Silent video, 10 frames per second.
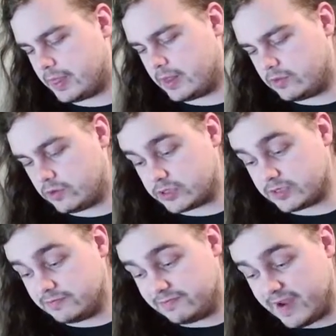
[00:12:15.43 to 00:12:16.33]
There's
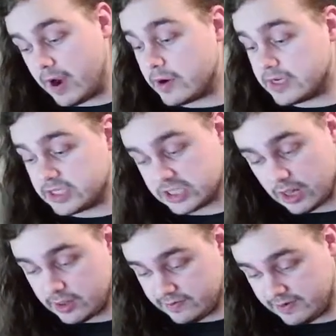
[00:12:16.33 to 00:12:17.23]
some very
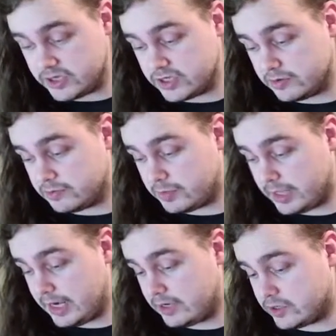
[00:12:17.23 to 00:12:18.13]
solid vision
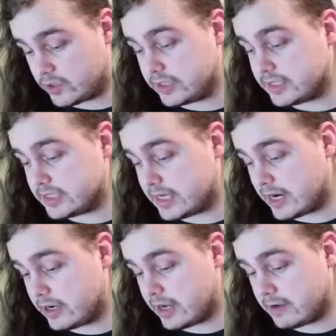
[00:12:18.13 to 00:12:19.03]
played during this entire
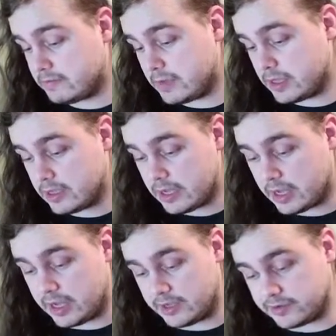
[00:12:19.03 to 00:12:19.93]
game.
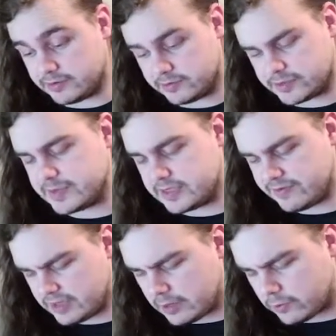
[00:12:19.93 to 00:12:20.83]

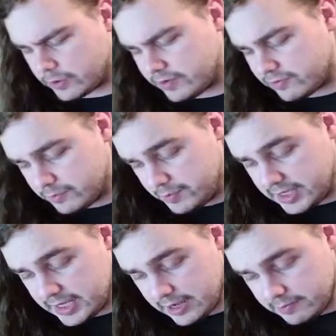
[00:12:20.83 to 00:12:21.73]
Specifically, I wrote here for the mid
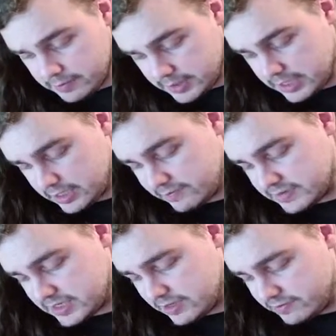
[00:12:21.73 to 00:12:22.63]
game in and of
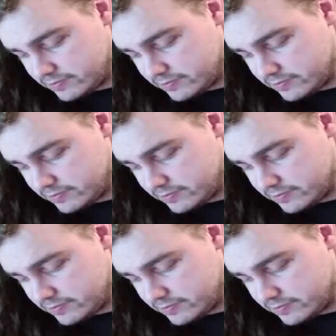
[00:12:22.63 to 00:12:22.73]
itself.